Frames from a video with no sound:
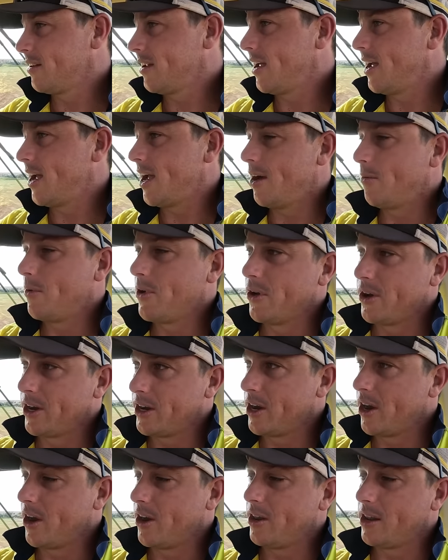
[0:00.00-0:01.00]
Uh, we already
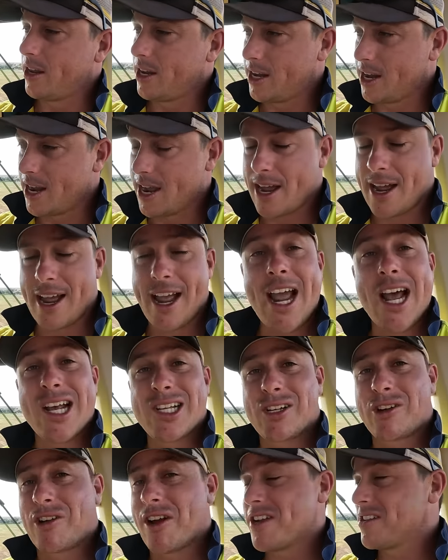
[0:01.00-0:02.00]
know the uh, our
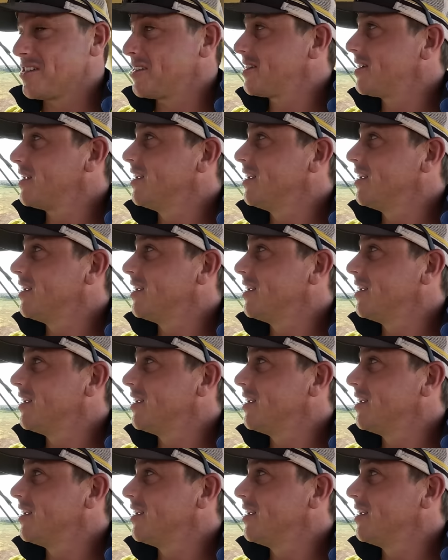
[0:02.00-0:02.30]
screens